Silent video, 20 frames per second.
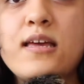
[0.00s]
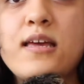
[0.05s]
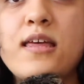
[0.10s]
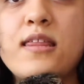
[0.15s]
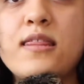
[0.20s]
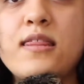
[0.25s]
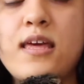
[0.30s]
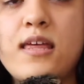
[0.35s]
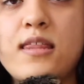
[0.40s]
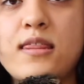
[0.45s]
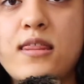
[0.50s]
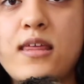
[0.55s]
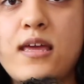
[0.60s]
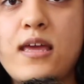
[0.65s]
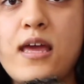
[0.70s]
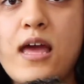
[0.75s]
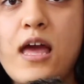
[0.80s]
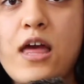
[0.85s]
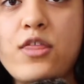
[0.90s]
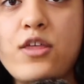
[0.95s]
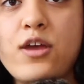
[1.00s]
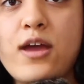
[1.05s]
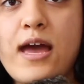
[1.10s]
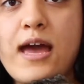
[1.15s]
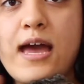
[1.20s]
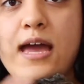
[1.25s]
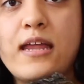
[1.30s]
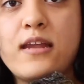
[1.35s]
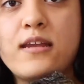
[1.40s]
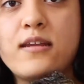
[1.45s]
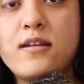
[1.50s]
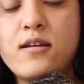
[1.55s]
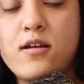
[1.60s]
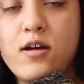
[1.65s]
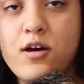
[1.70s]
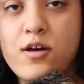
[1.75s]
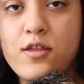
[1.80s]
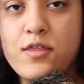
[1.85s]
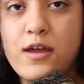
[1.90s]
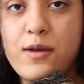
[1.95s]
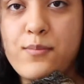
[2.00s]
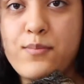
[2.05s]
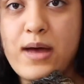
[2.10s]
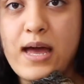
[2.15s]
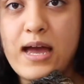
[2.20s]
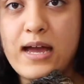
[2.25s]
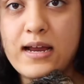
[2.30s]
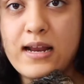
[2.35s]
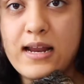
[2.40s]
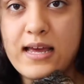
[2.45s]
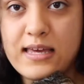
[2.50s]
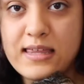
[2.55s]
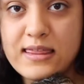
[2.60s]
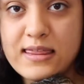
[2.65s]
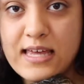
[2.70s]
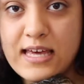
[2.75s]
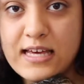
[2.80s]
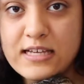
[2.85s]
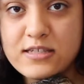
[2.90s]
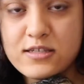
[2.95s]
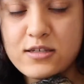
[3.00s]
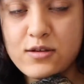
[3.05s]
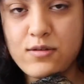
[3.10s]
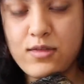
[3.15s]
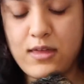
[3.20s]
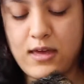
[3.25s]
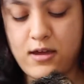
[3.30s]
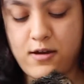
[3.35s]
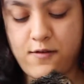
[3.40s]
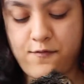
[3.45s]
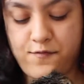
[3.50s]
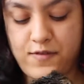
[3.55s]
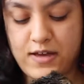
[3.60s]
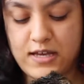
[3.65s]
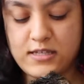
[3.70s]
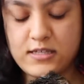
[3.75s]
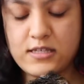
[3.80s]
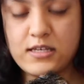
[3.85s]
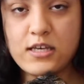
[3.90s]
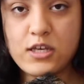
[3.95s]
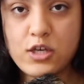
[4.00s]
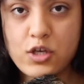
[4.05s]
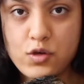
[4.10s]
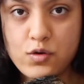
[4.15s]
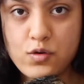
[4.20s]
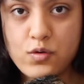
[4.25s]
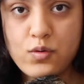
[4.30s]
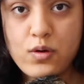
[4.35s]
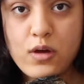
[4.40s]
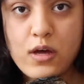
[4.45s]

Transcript: and then the other hand on their back like this, so they are facing you.